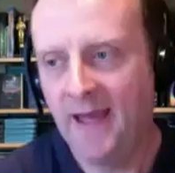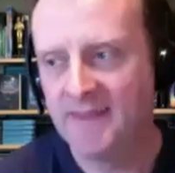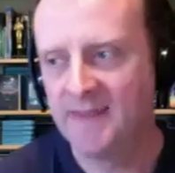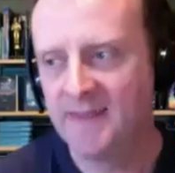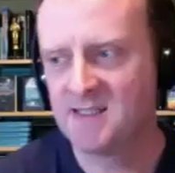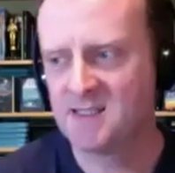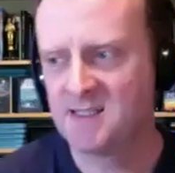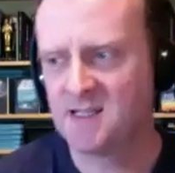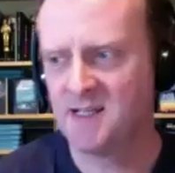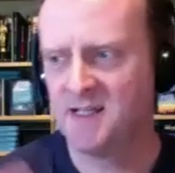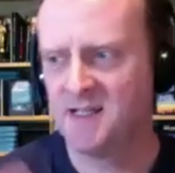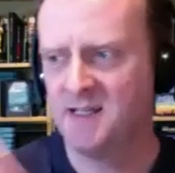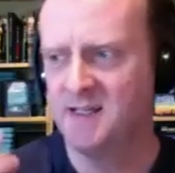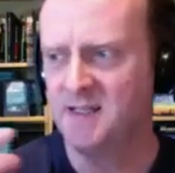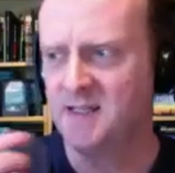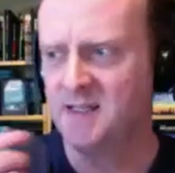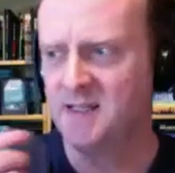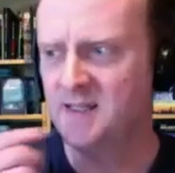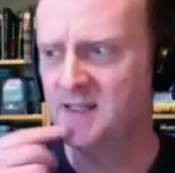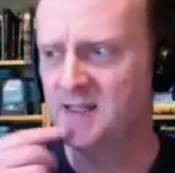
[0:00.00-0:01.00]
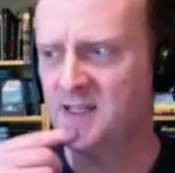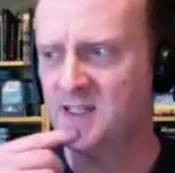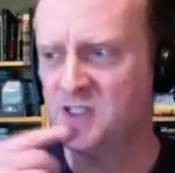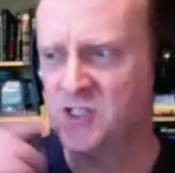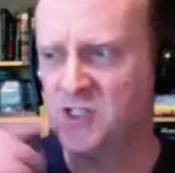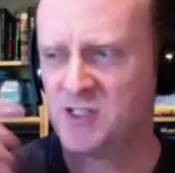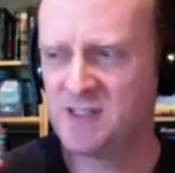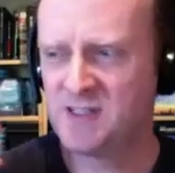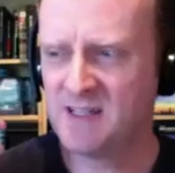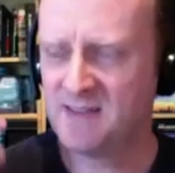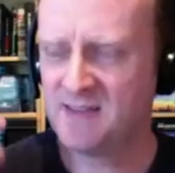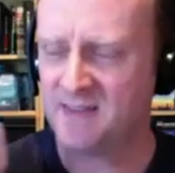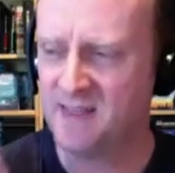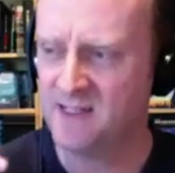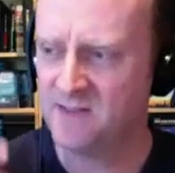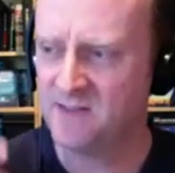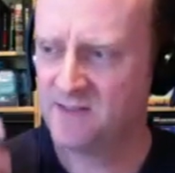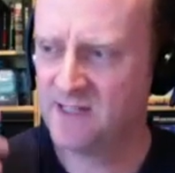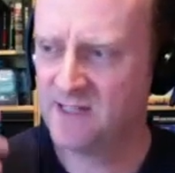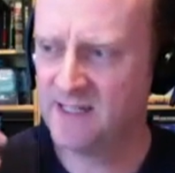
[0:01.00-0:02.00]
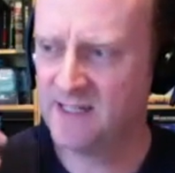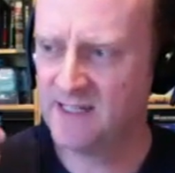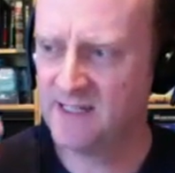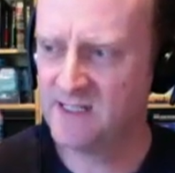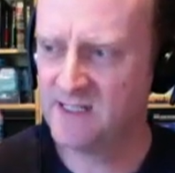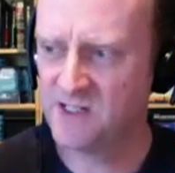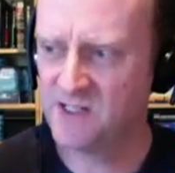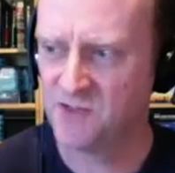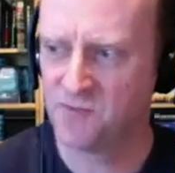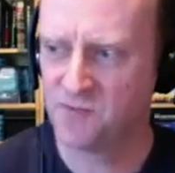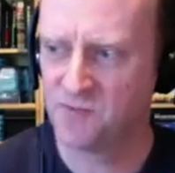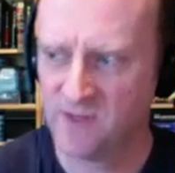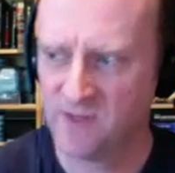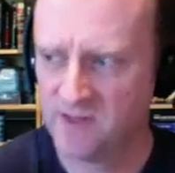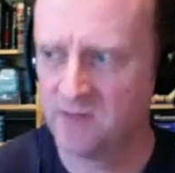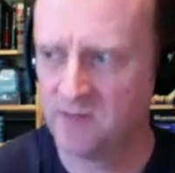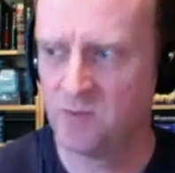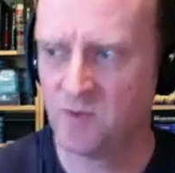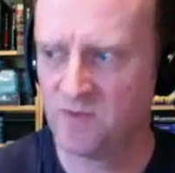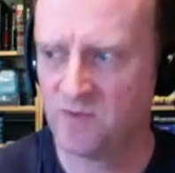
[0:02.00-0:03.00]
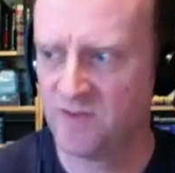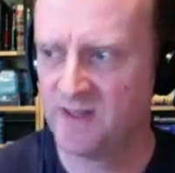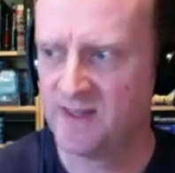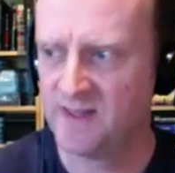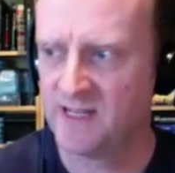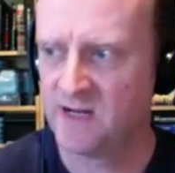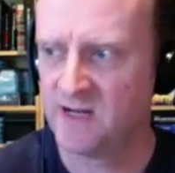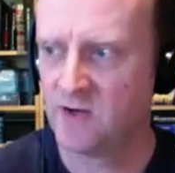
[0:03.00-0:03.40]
it's just that thing of getting into the rhythm of it.